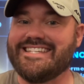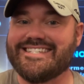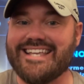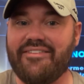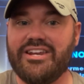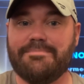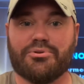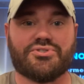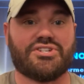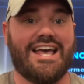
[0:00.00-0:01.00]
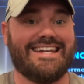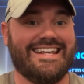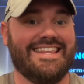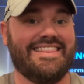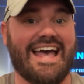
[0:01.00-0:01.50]
70%
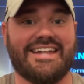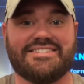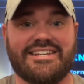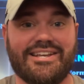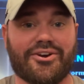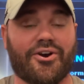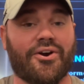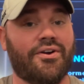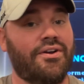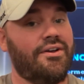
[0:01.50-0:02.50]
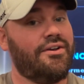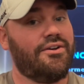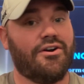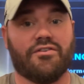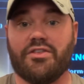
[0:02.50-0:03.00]
in that tier
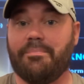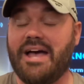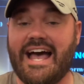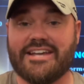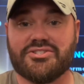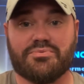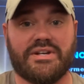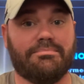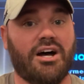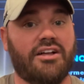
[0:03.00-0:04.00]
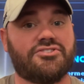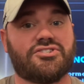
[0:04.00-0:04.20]
over the past three months.